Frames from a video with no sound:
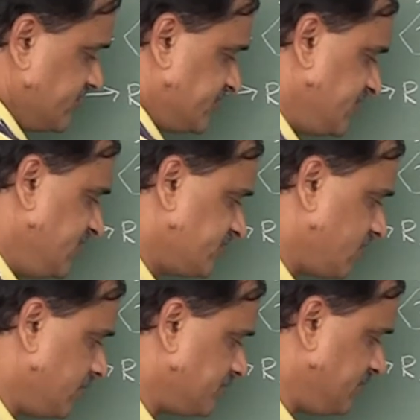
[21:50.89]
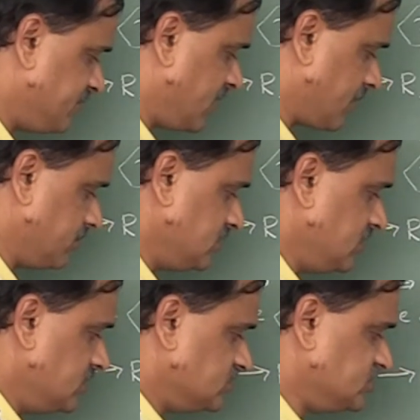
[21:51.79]
This is of the
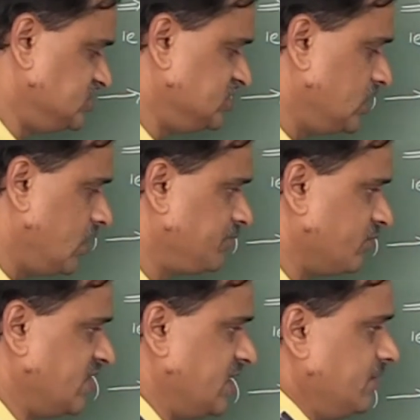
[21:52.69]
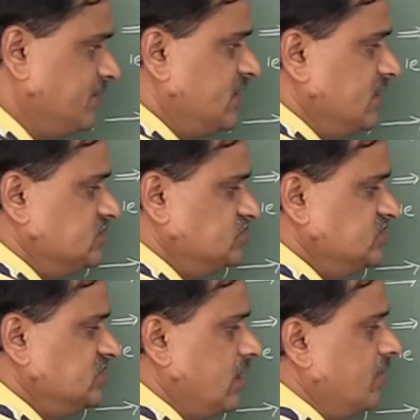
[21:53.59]
form g of y.
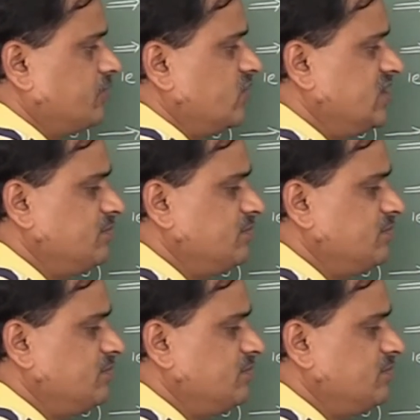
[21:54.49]
G of y